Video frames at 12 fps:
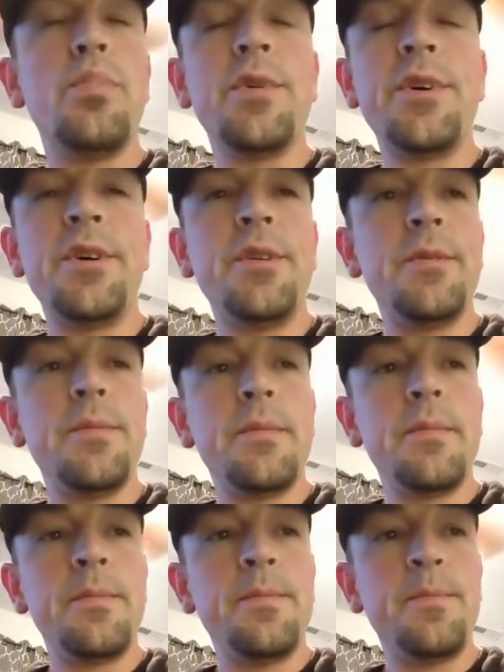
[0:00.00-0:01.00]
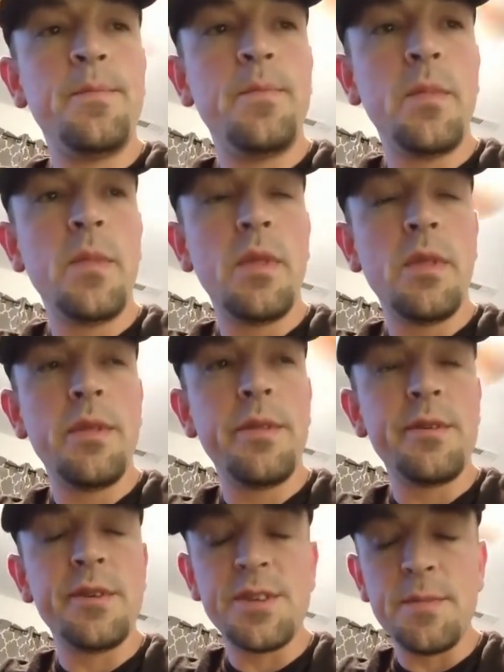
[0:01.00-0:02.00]
But
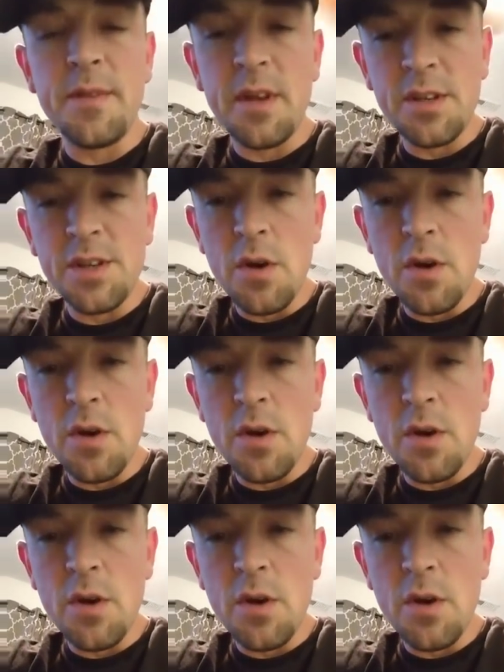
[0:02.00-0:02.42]
there's some things